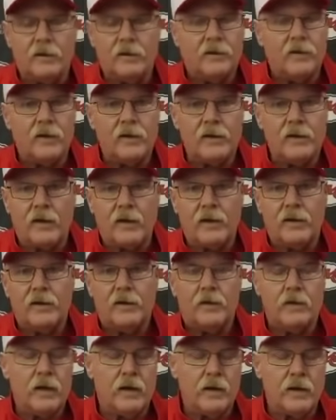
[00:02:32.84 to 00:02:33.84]
tell you now,
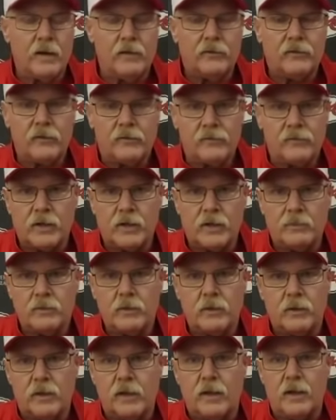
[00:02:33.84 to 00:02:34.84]
he had a nice
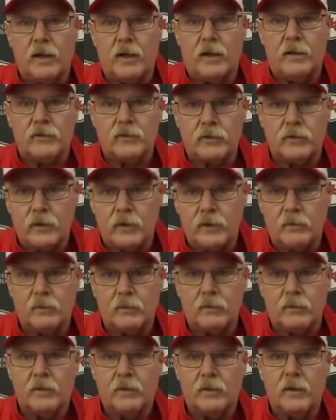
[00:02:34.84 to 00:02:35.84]
interception today, actually,
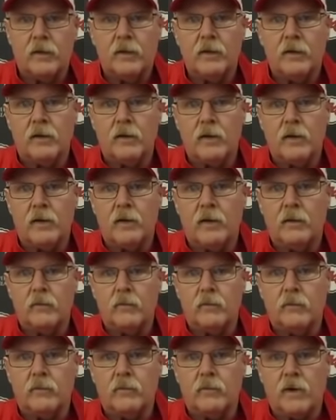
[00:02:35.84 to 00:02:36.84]

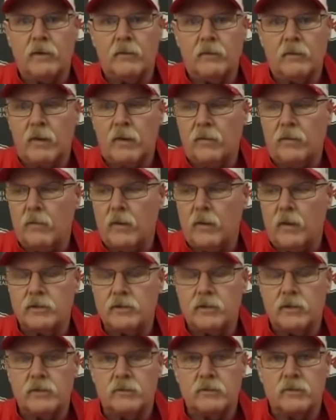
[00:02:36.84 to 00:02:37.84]
right in the red
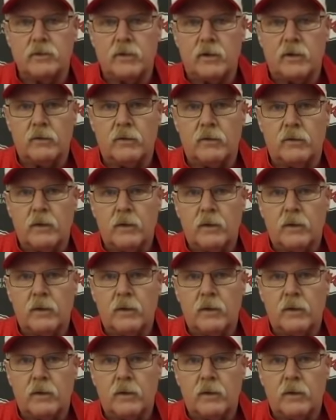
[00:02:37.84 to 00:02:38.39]
zone. So